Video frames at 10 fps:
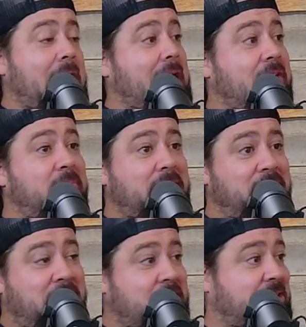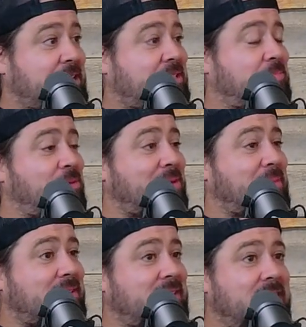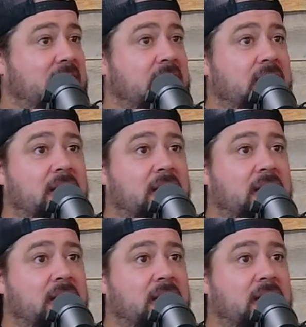I, I, have my two kids. I spread my seed.